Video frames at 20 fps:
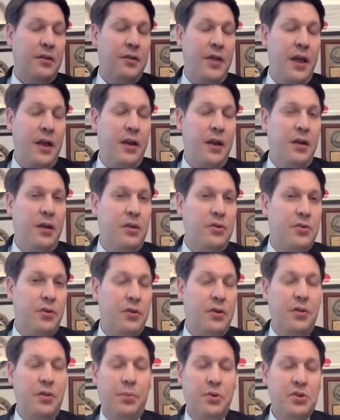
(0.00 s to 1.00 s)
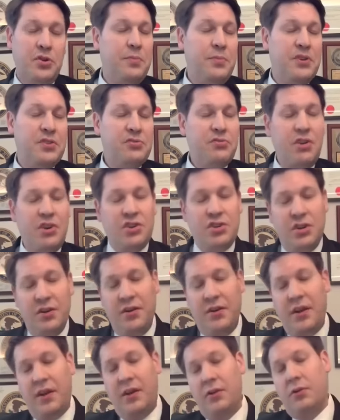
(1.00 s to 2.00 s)
then during the Bush
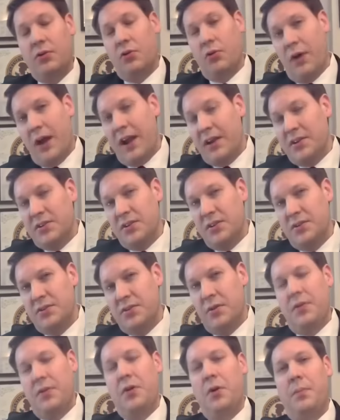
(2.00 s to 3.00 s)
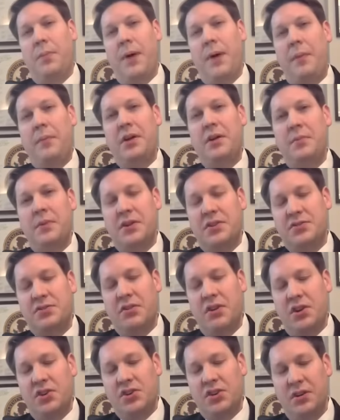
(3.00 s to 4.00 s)
administration, then granted during the Obama
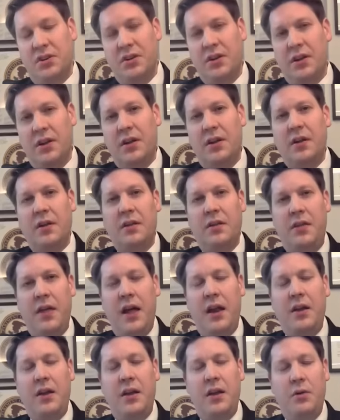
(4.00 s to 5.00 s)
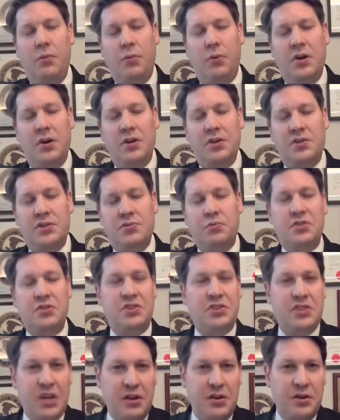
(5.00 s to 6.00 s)
administration, then it was
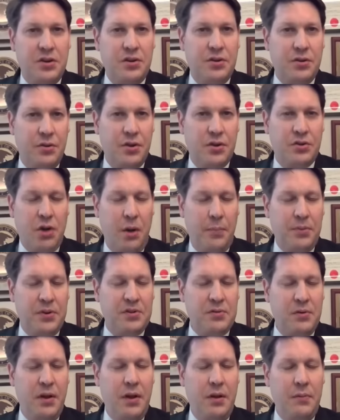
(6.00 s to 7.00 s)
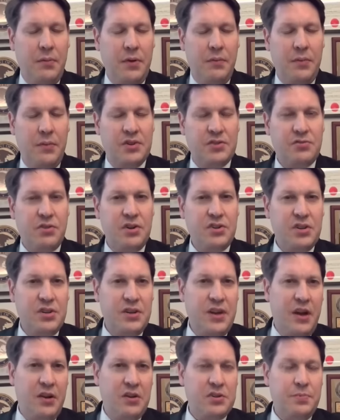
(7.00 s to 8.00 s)
rescinded during the Trump administration,
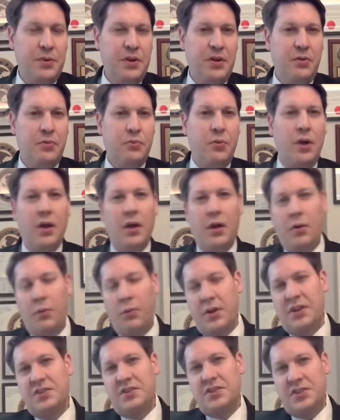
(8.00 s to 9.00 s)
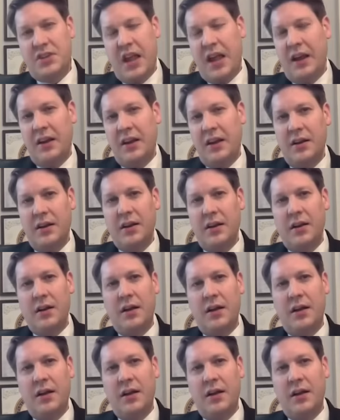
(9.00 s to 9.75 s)
now it's being reinstated